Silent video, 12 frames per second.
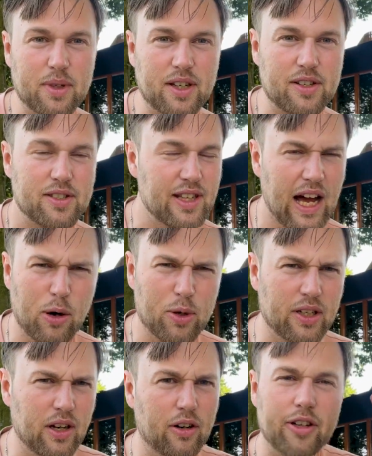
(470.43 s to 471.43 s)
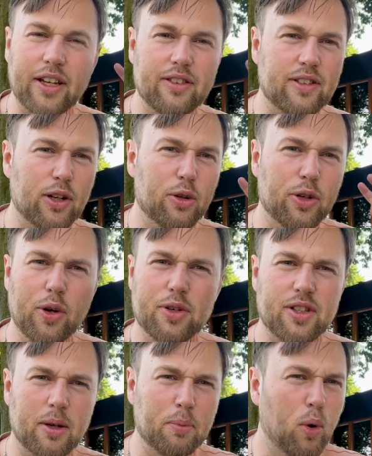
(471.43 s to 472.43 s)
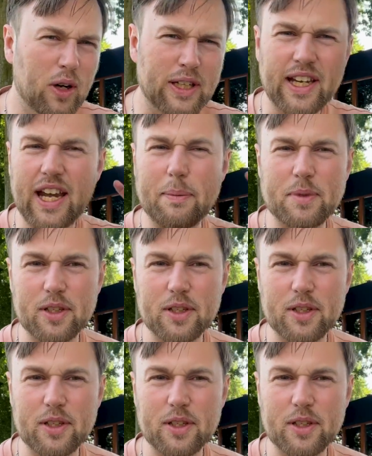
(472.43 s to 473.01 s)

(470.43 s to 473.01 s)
Because now we know that, oh, those are board games,